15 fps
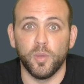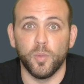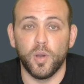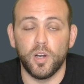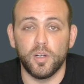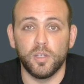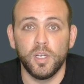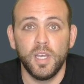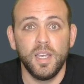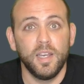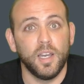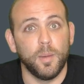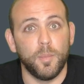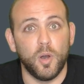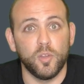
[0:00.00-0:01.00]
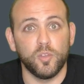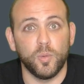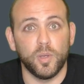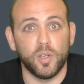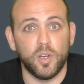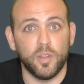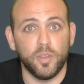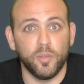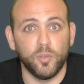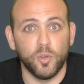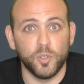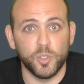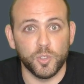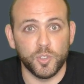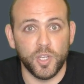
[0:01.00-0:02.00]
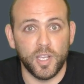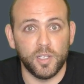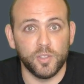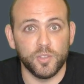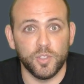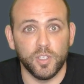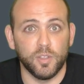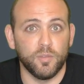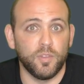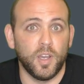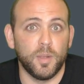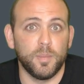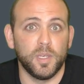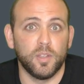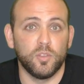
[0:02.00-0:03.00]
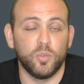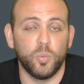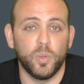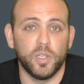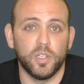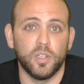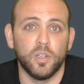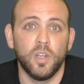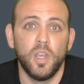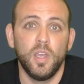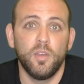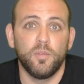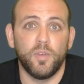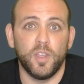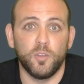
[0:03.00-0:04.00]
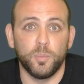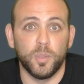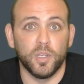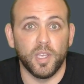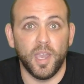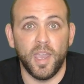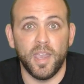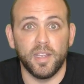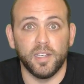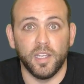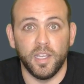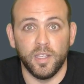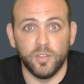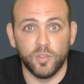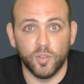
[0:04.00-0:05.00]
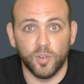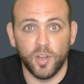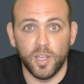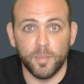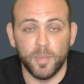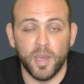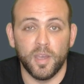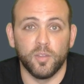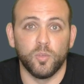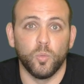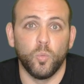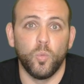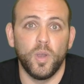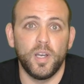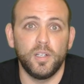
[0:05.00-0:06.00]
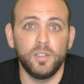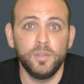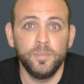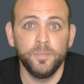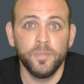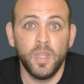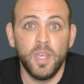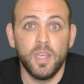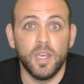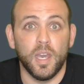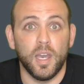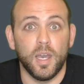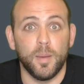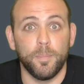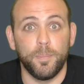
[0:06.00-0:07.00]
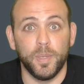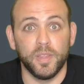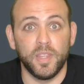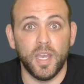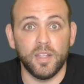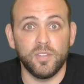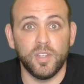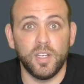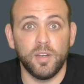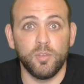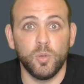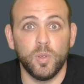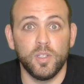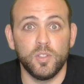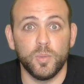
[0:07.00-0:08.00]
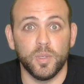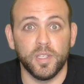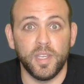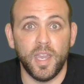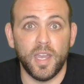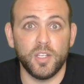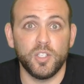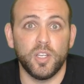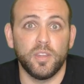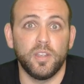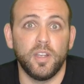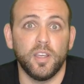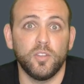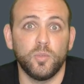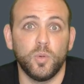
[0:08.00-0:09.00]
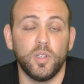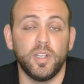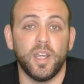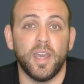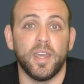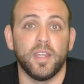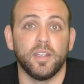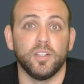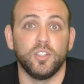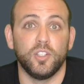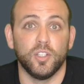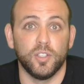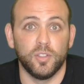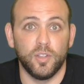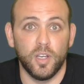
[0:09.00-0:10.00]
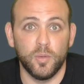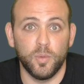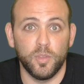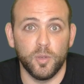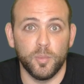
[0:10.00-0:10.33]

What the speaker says: you all. I'm also on all the social channels, so you can find me on Twitter, Facebook, and Instagram as well. But that's it, everyone. So we'll catch you on the next one, and good luck with